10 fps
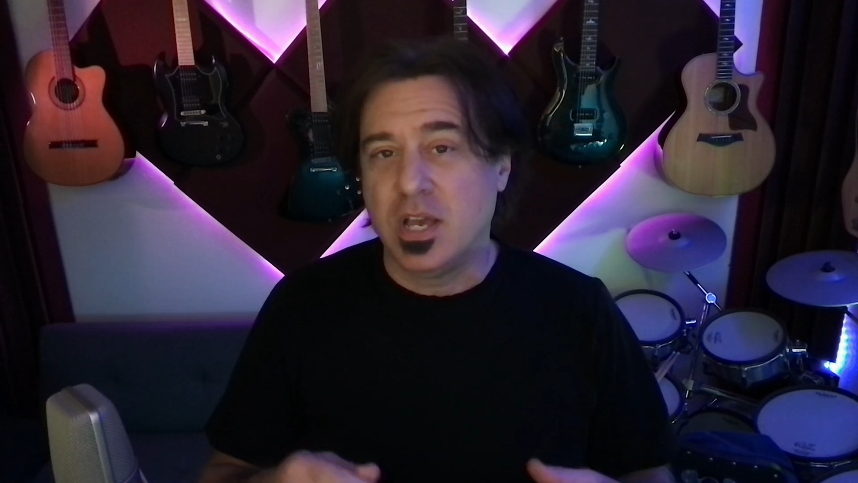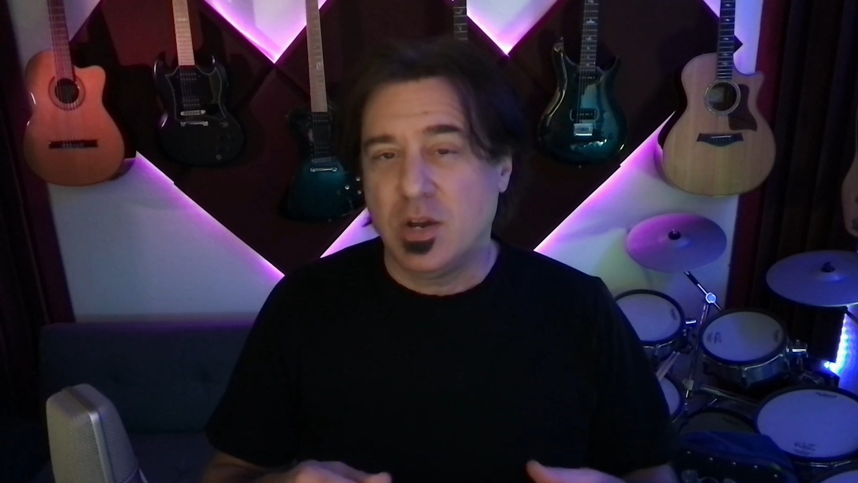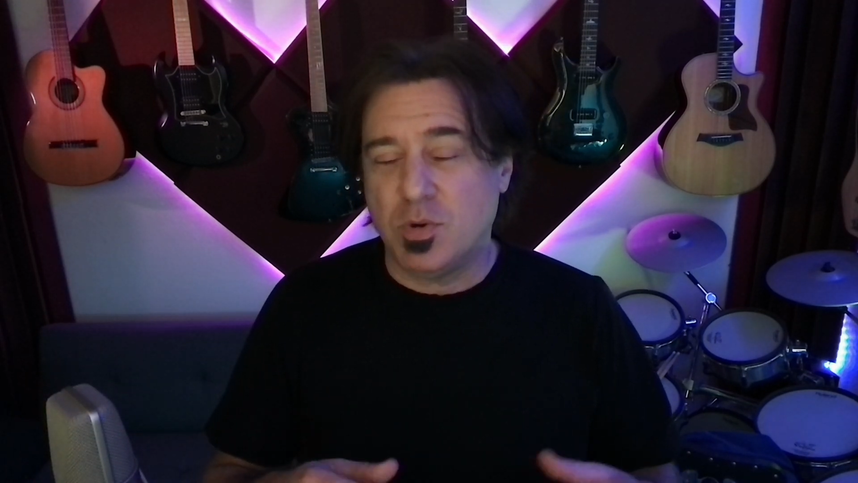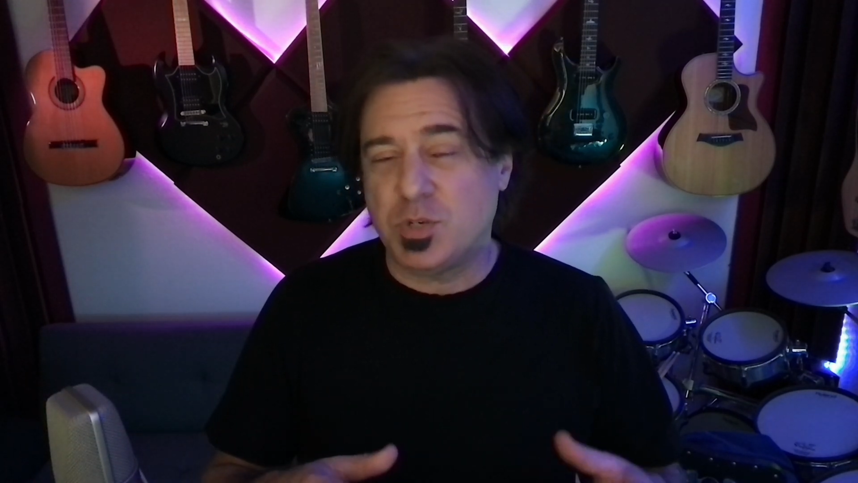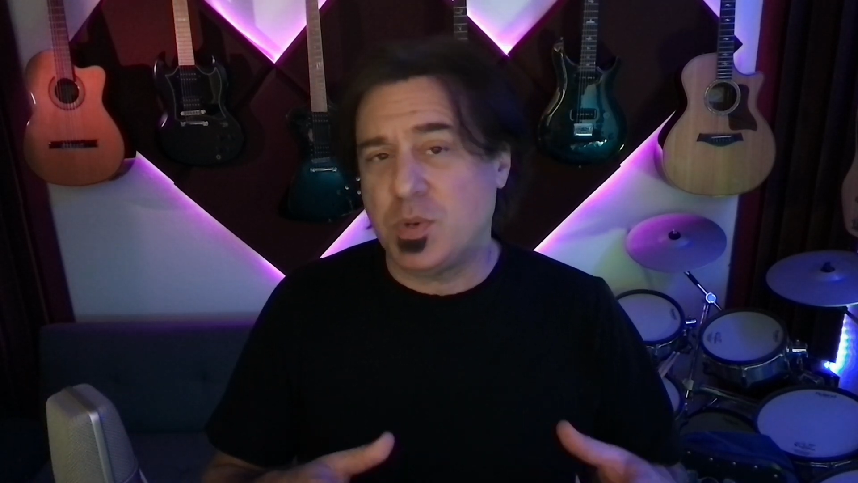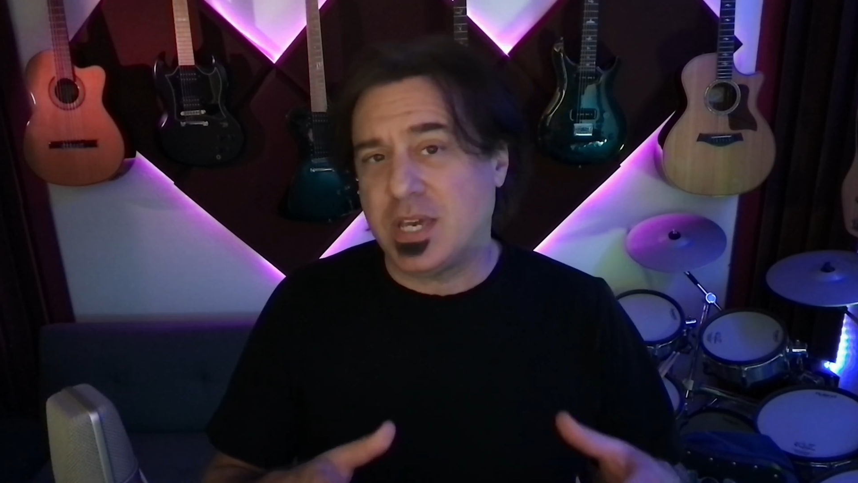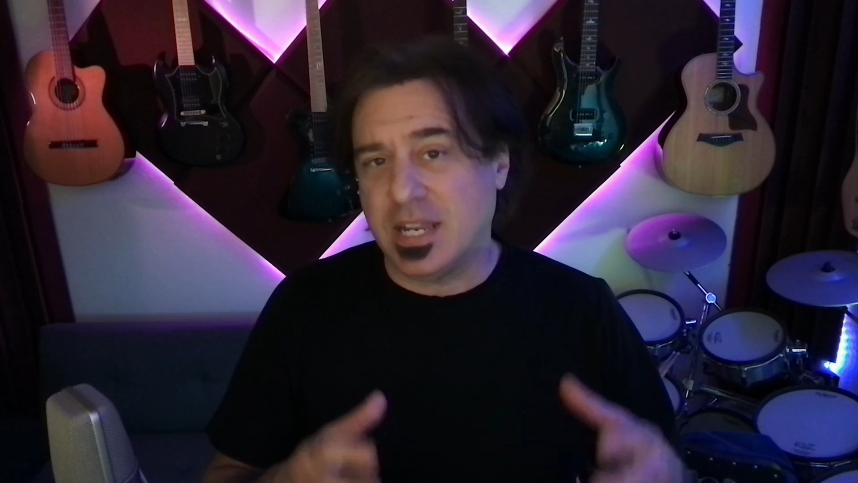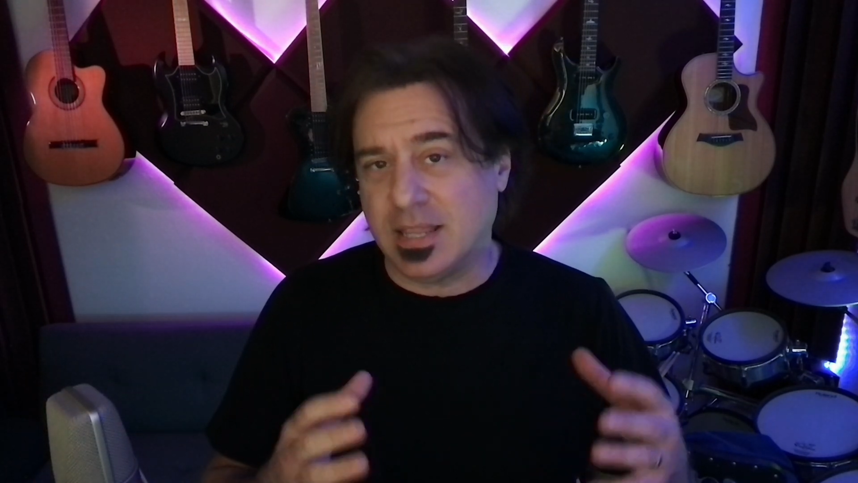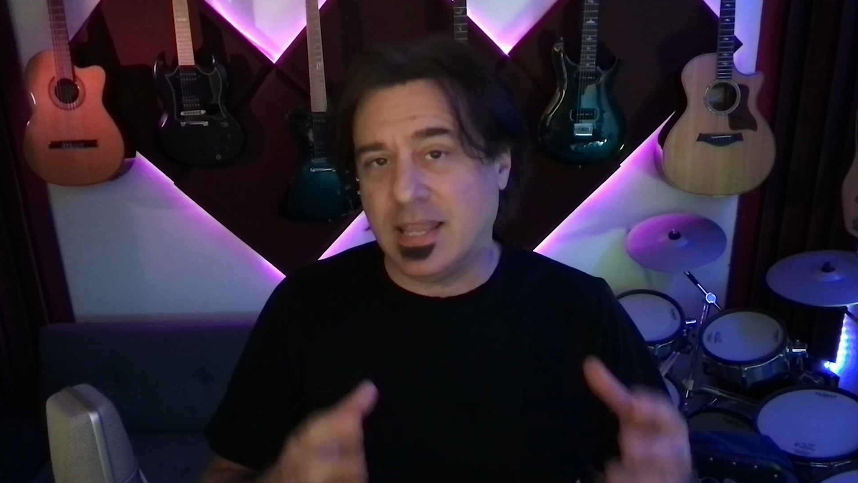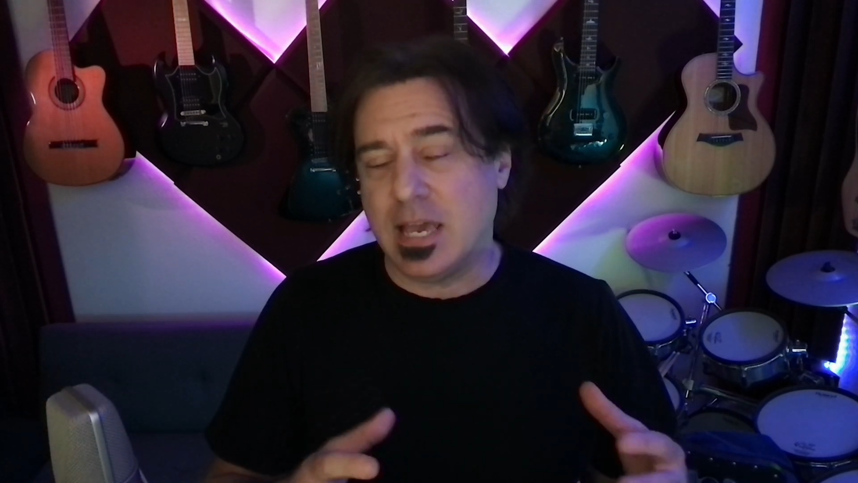which we can
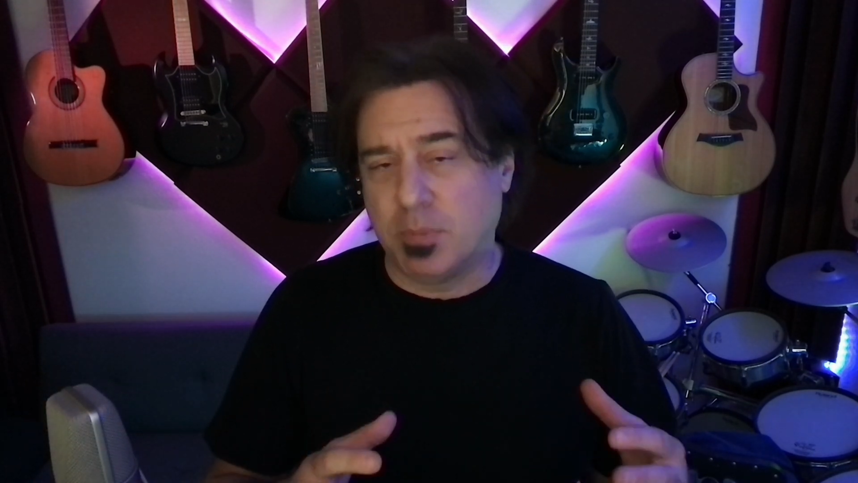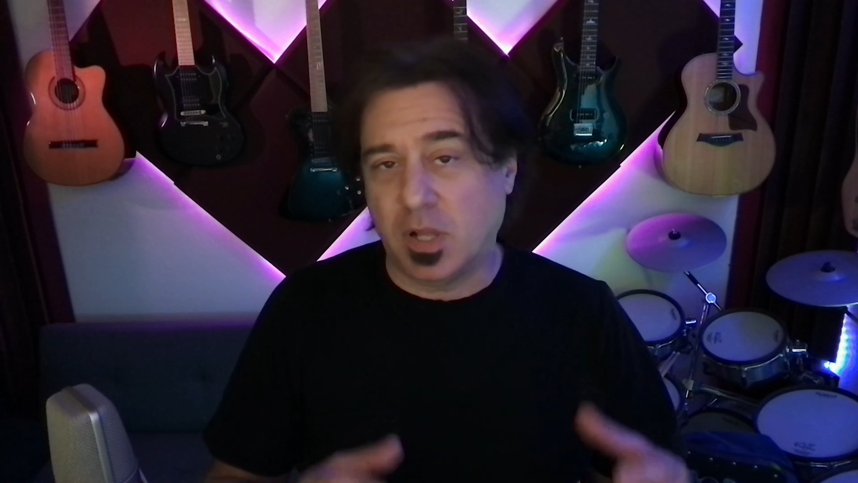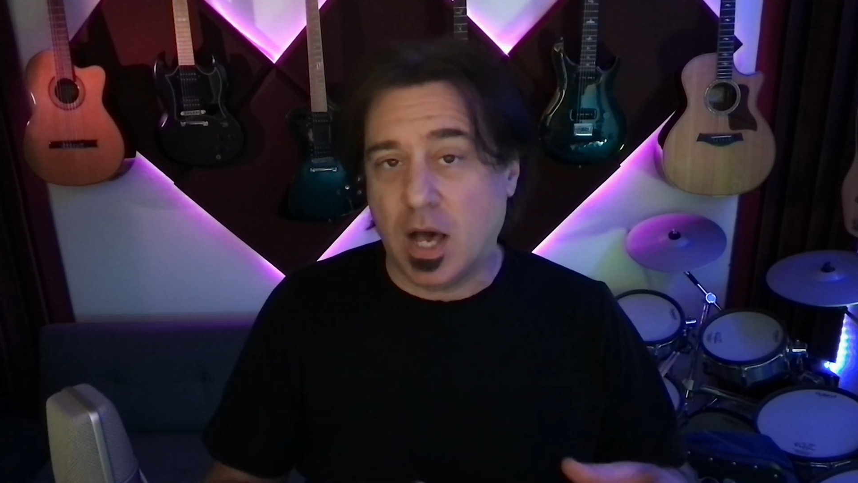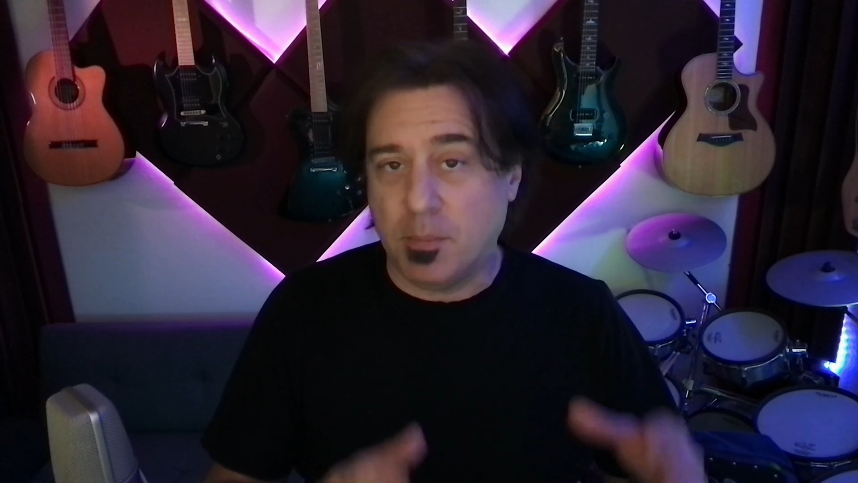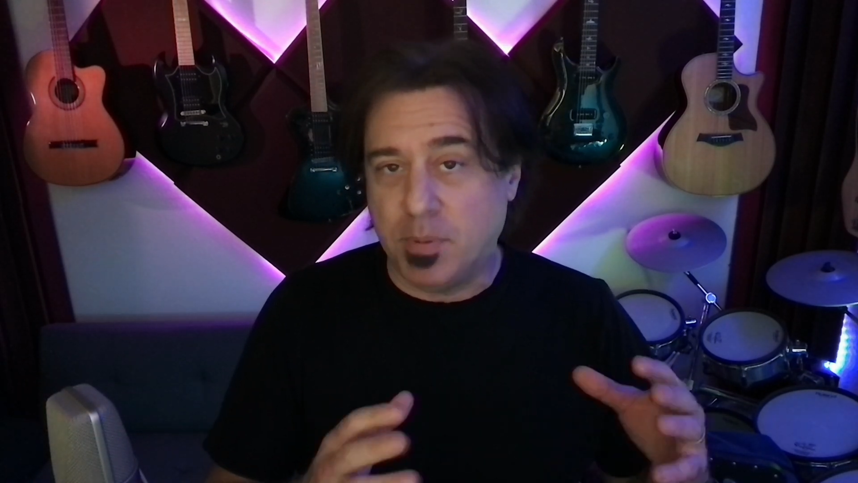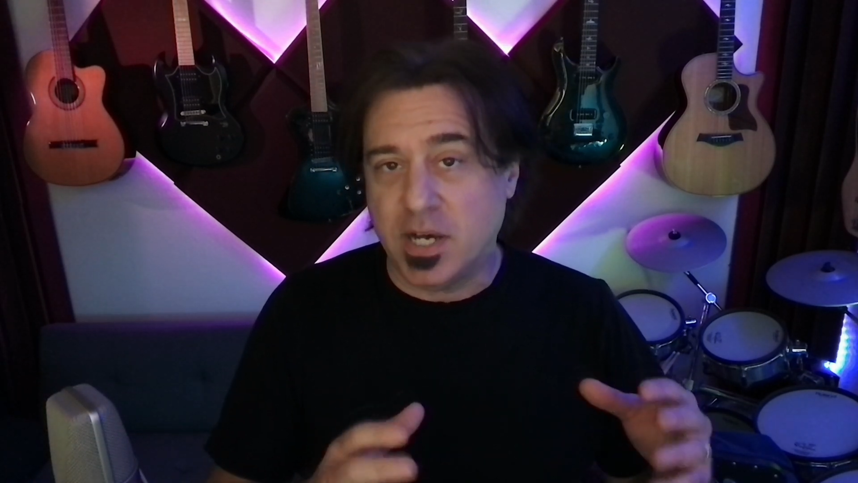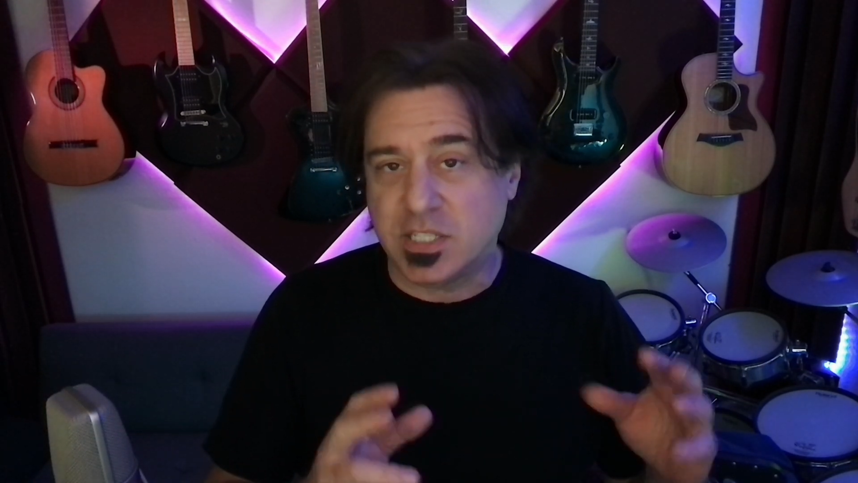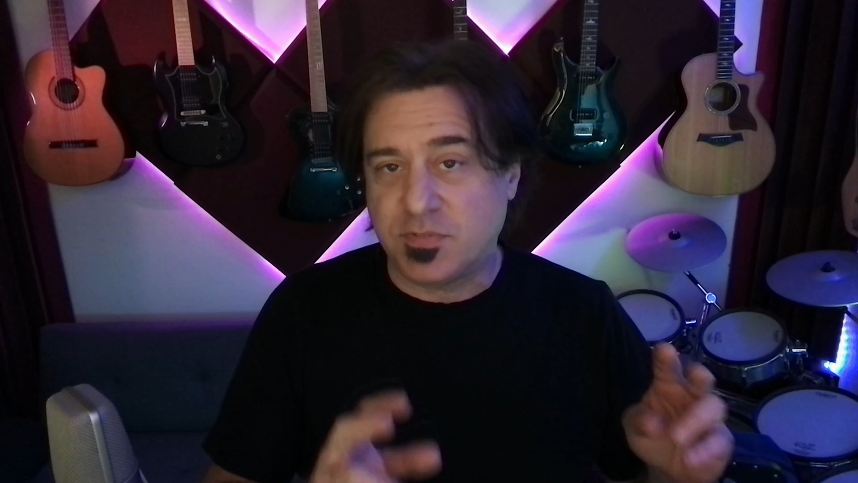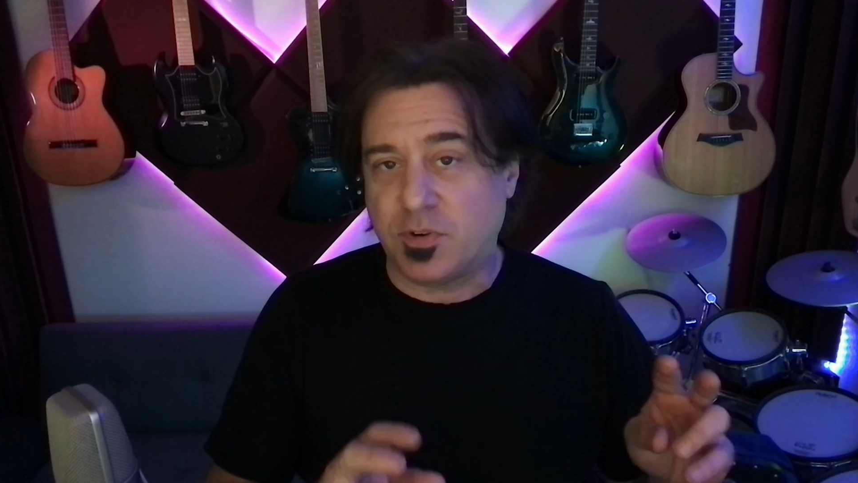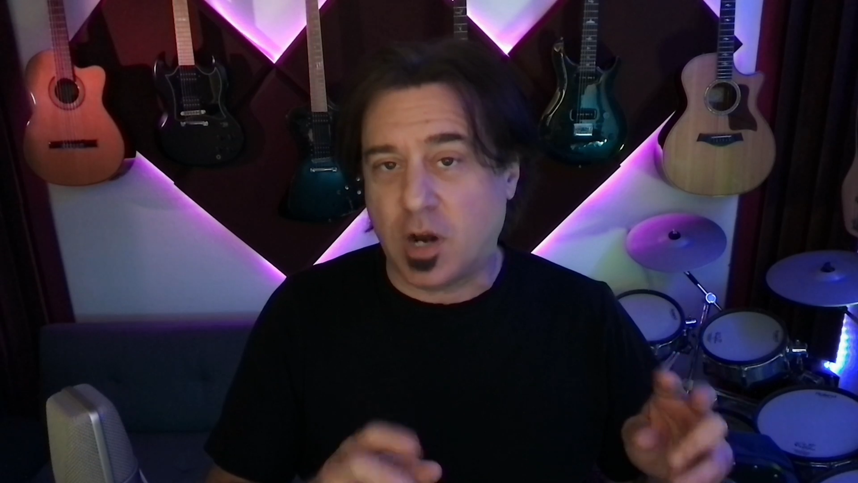label a bus
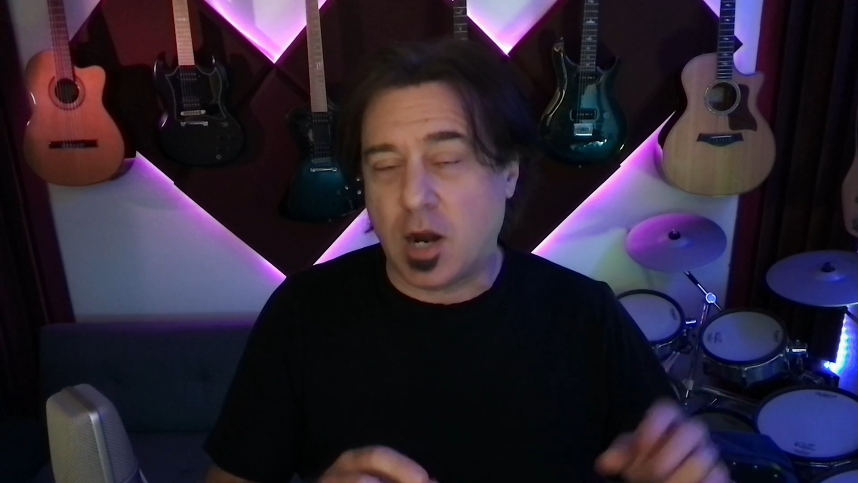for our